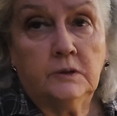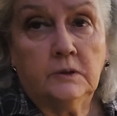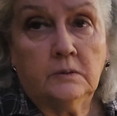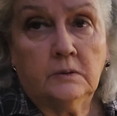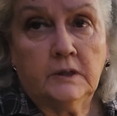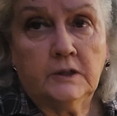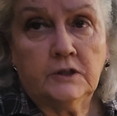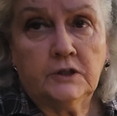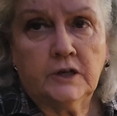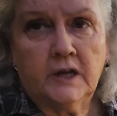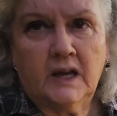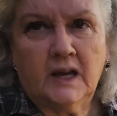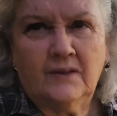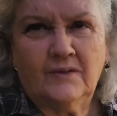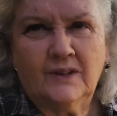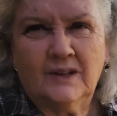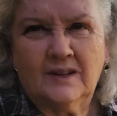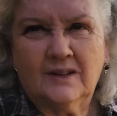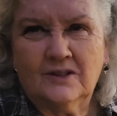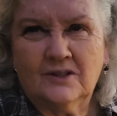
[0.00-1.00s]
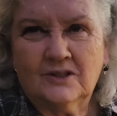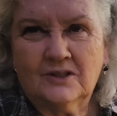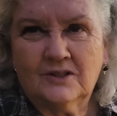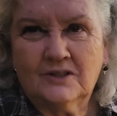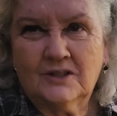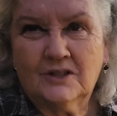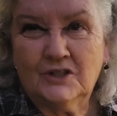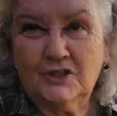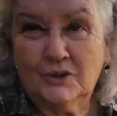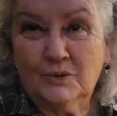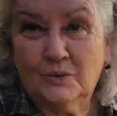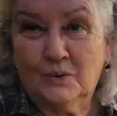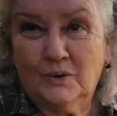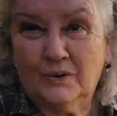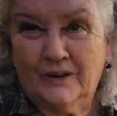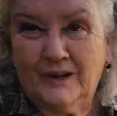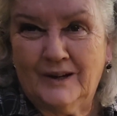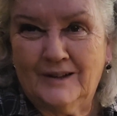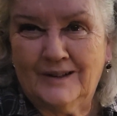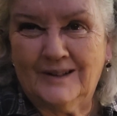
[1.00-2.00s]
let you have it because you
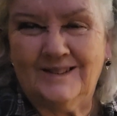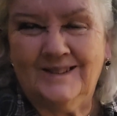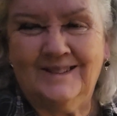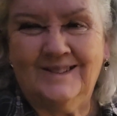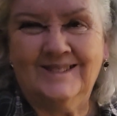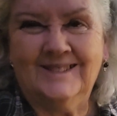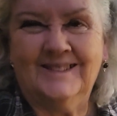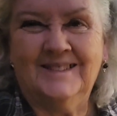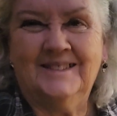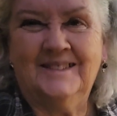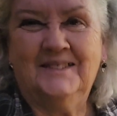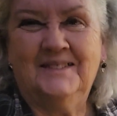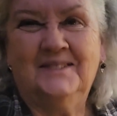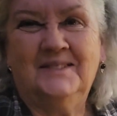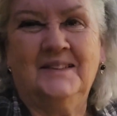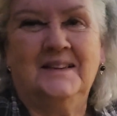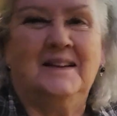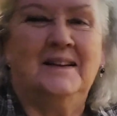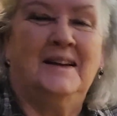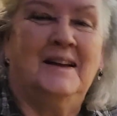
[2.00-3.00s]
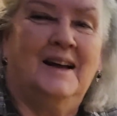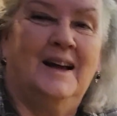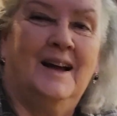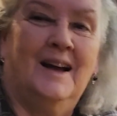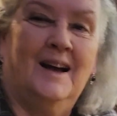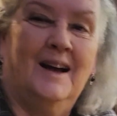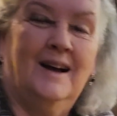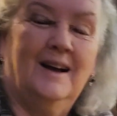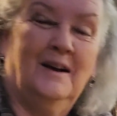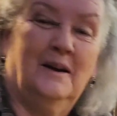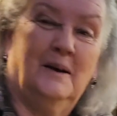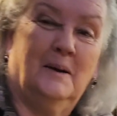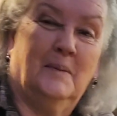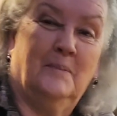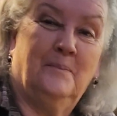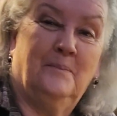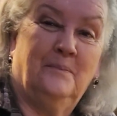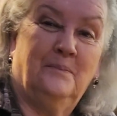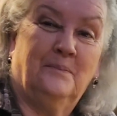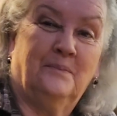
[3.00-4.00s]
want it, you know.
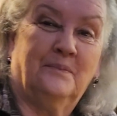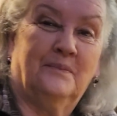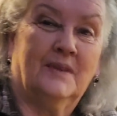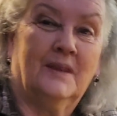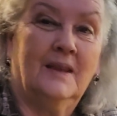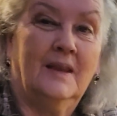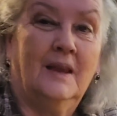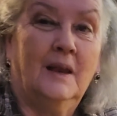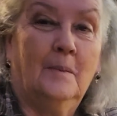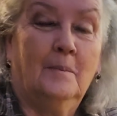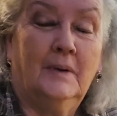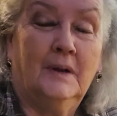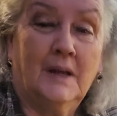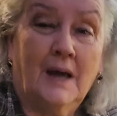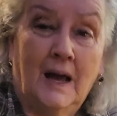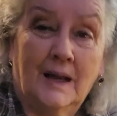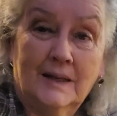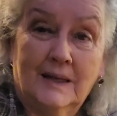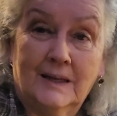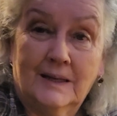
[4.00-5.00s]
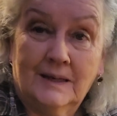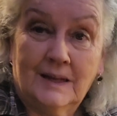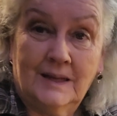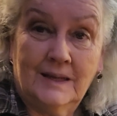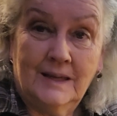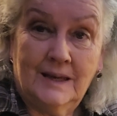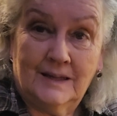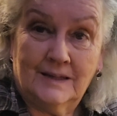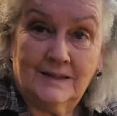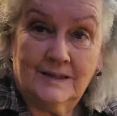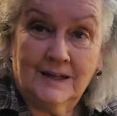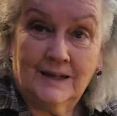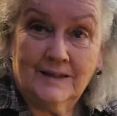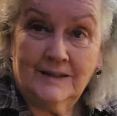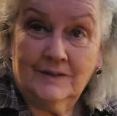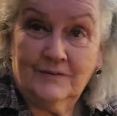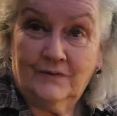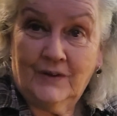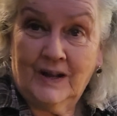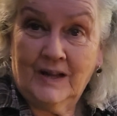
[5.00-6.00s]
Um, but yes, I
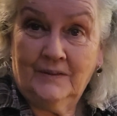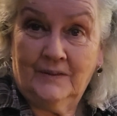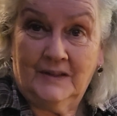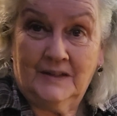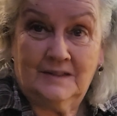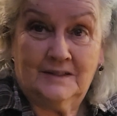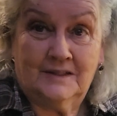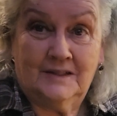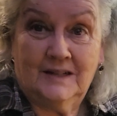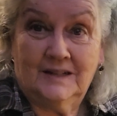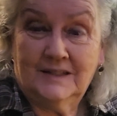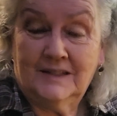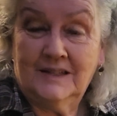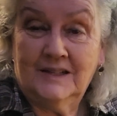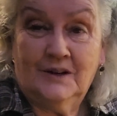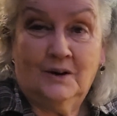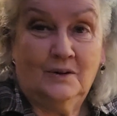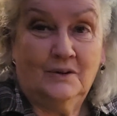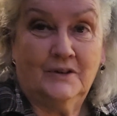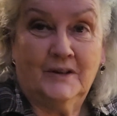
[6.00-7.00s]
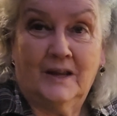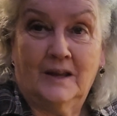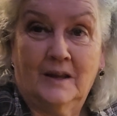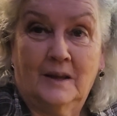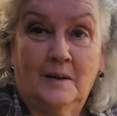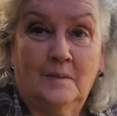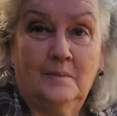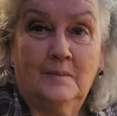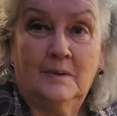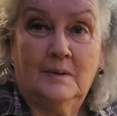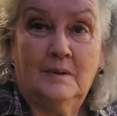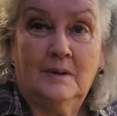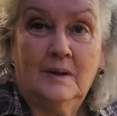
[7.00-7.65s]
can find that. I see it all the time.